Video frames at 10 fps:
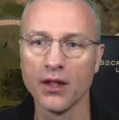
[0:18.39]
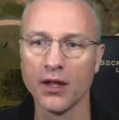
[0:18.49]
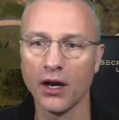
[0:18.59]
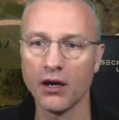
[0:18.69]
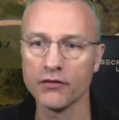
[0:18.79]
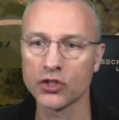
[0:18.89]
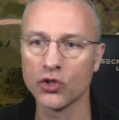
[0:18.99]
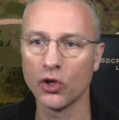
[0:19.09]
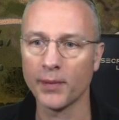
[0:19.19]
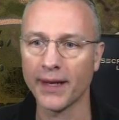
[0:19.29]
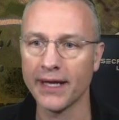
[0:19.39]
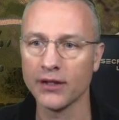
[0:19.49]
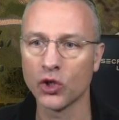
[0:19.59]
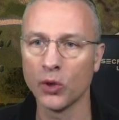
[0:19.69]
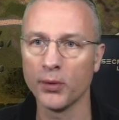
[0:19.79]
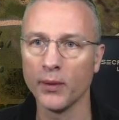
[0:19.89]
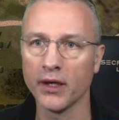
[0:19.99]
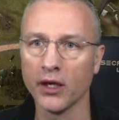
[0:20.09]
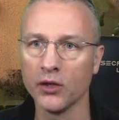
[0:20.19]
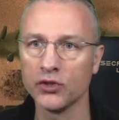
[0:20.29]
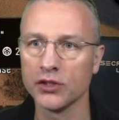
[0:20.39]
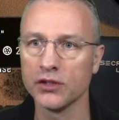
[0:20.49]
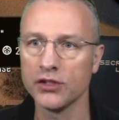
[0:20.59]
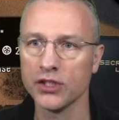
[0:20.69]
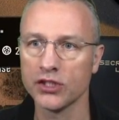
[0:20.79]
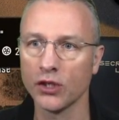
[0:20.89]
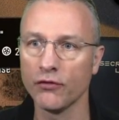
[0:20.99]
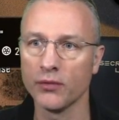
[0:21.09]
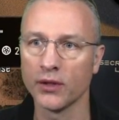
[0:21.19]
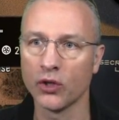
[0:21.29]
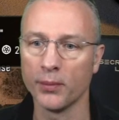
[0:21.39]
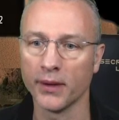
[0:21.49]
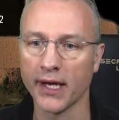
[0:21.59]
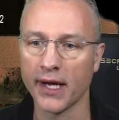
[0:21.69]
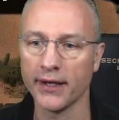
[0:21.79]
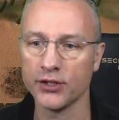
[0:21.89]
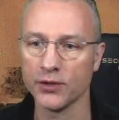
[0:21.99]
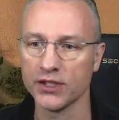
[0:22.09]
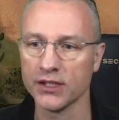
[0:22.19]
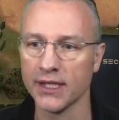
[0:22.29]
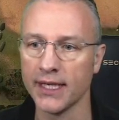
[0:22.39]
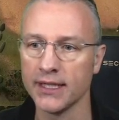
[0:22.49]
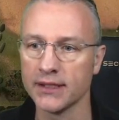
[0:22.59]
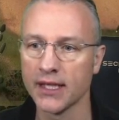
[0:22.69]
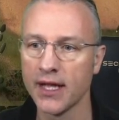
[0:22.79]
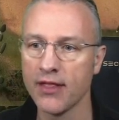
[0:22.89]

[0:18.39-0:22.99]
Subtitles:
Harvest Corp at the corporate warehouse, just down from the corporate garage, which is nice.